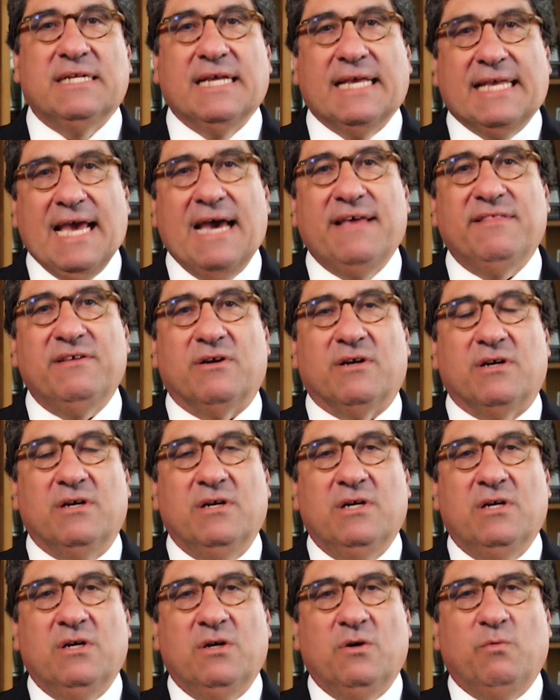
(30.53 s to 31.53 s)
Together,
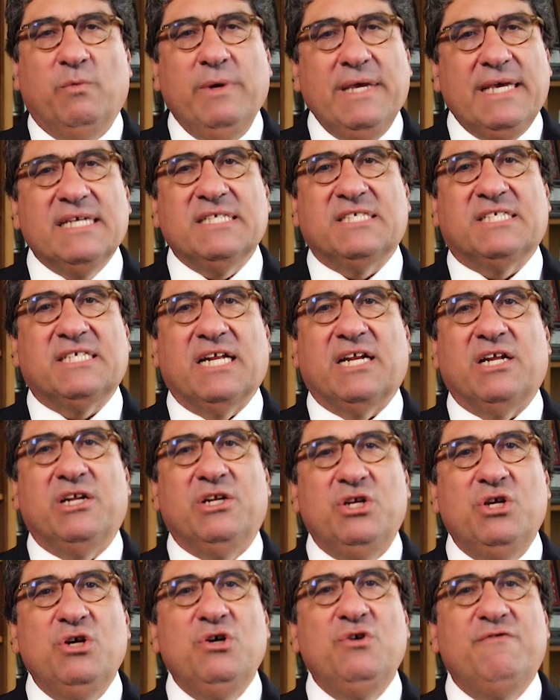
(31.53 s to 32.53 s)
we can set a
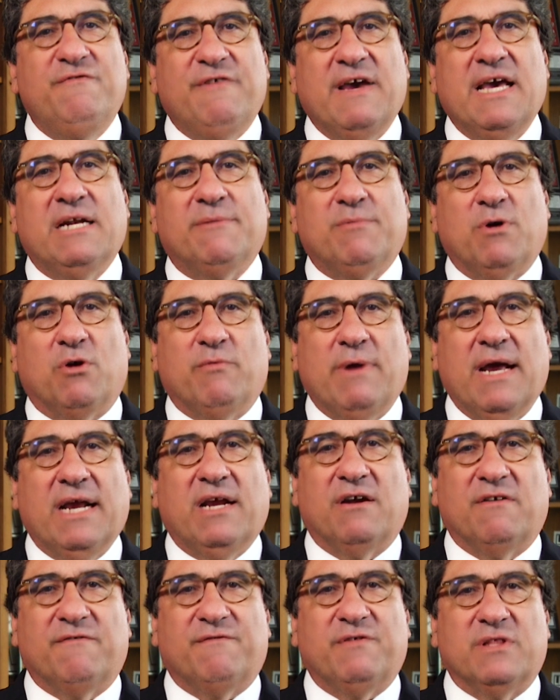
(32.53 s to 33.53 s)
new Vanderbilt
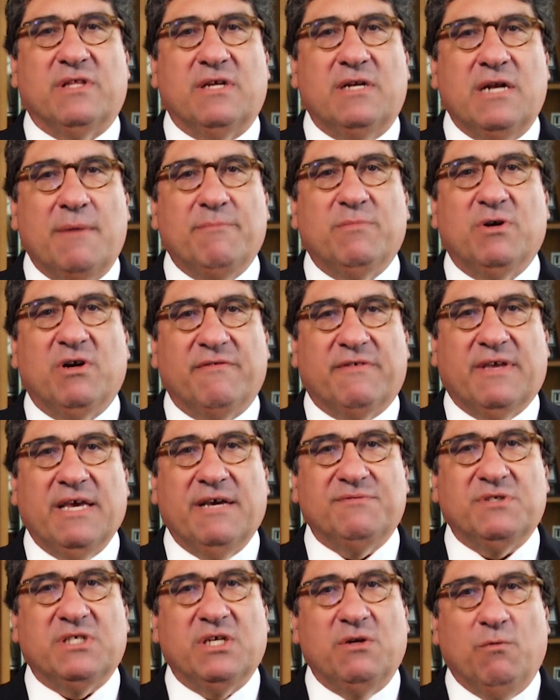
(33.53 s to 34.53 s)
record for the number of
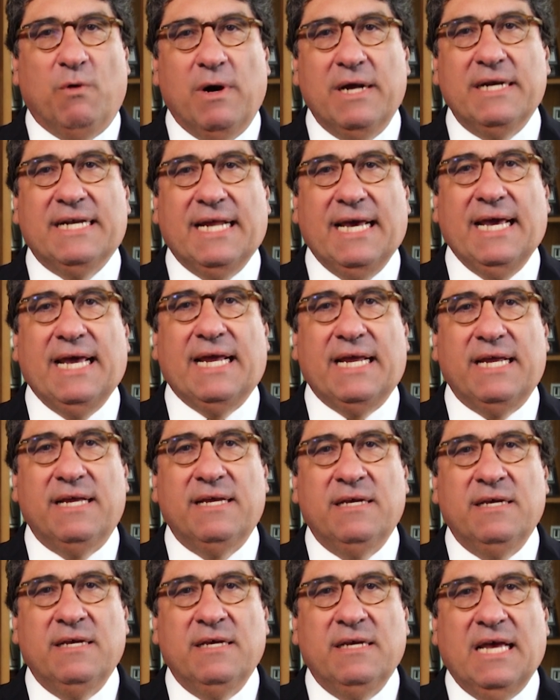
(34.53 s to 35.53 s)
gifts in one day
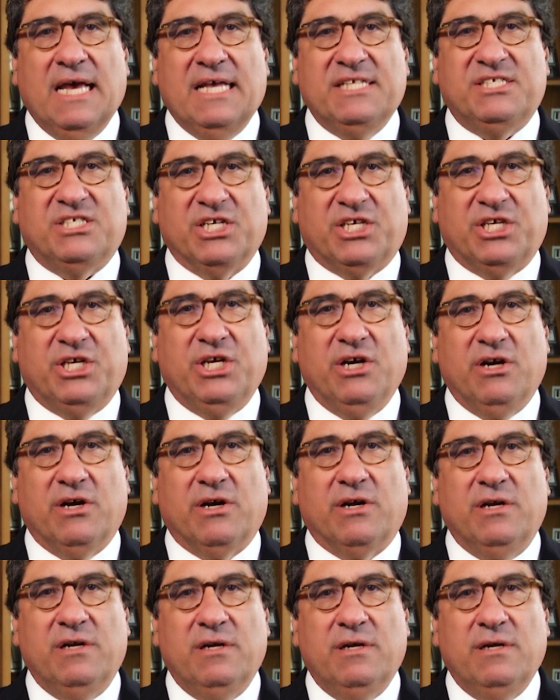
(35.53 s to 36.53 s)
and
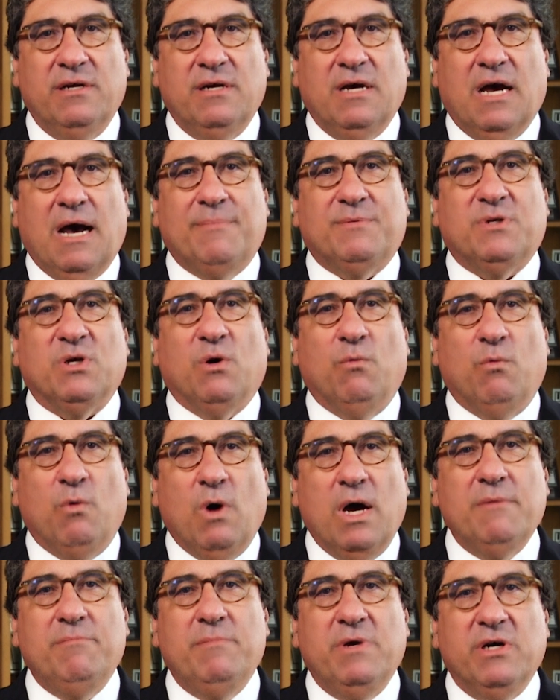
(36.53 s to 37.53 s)
secure up to
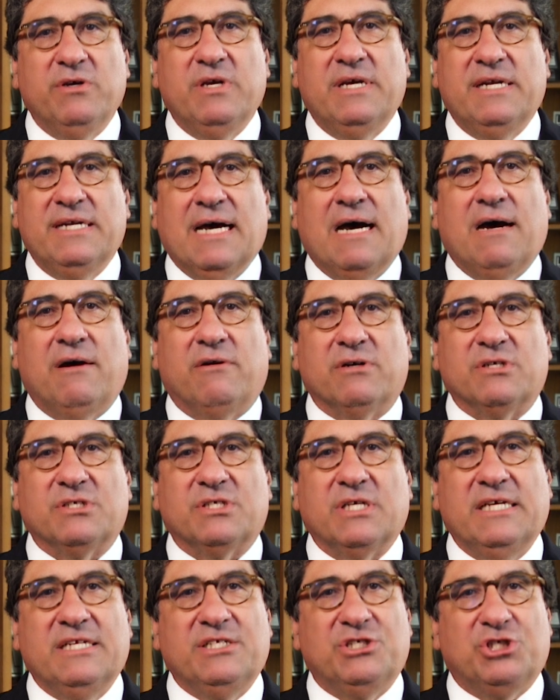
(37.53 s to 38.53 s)
$1 million
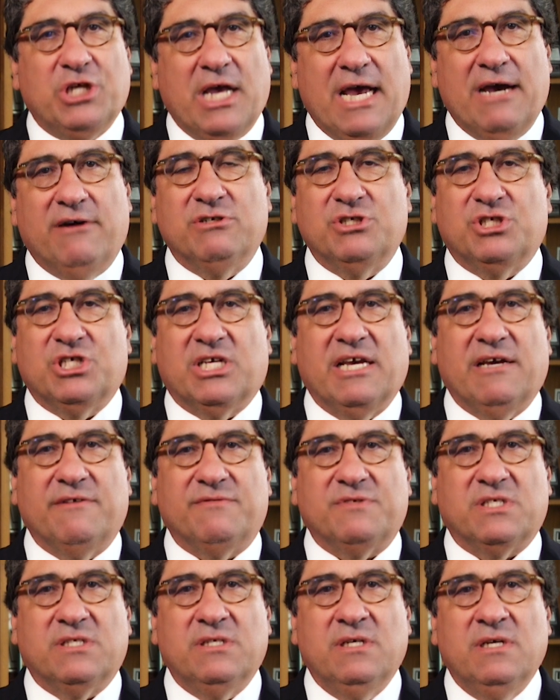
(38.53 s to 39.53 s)
in challenge
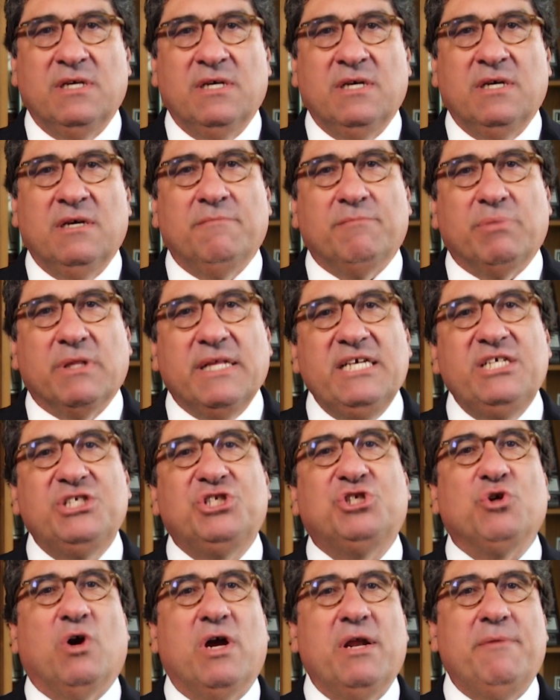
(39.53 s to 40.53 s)
gifts. Please
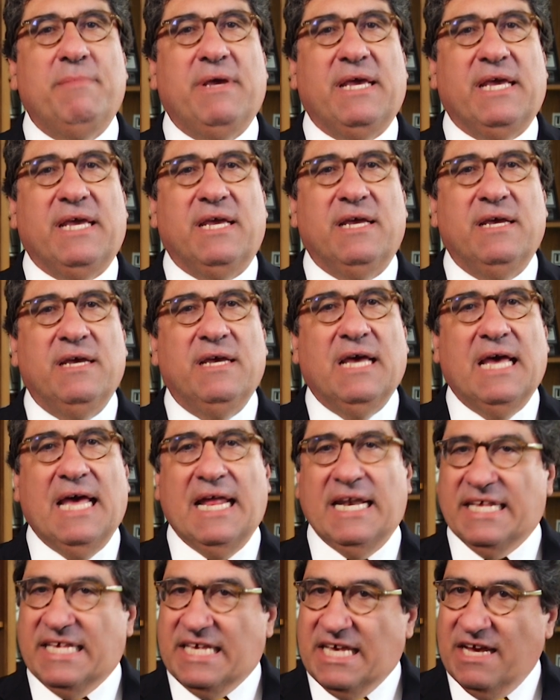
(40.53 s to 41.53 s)
join me
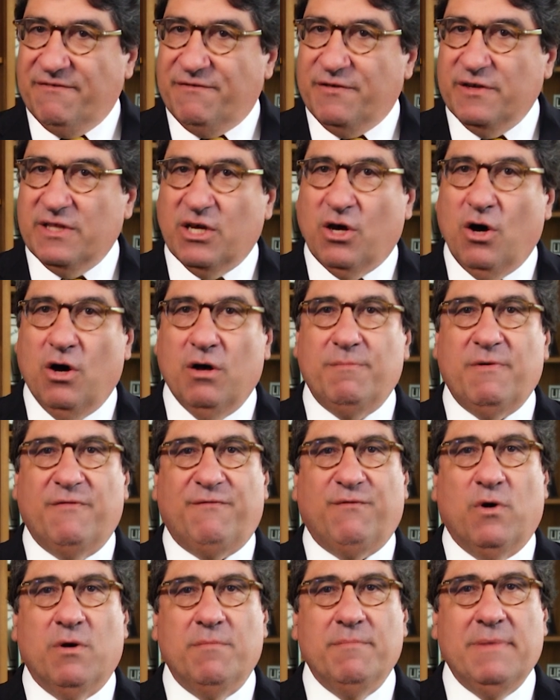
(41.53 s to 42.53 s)
and give for the gold
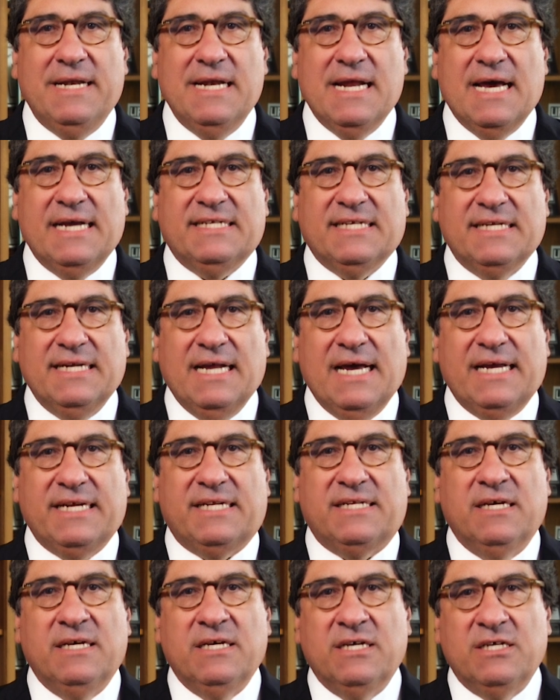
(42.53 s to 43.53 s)
before midnight tonight
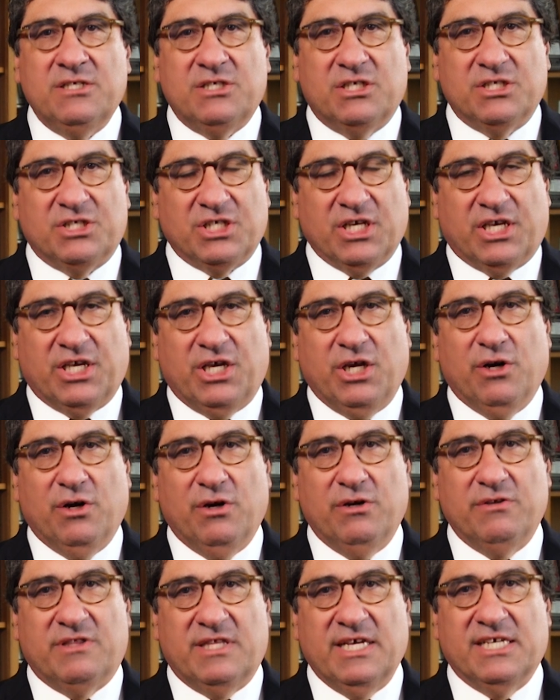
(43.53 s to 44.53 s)
to
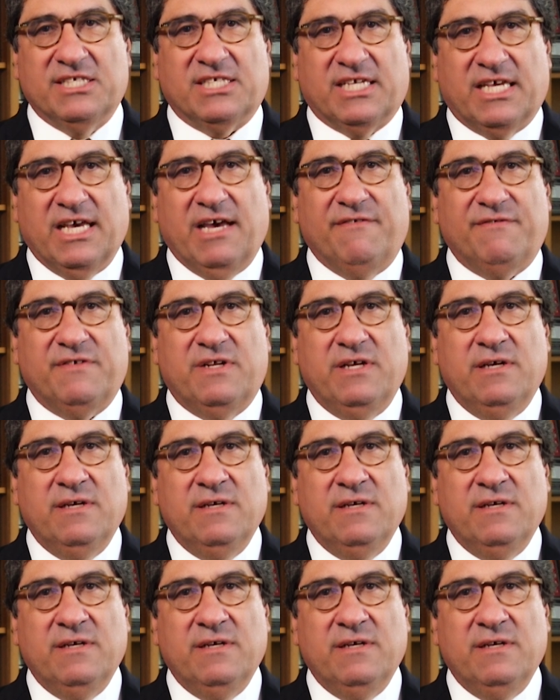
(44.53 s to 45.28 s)
secure this gift.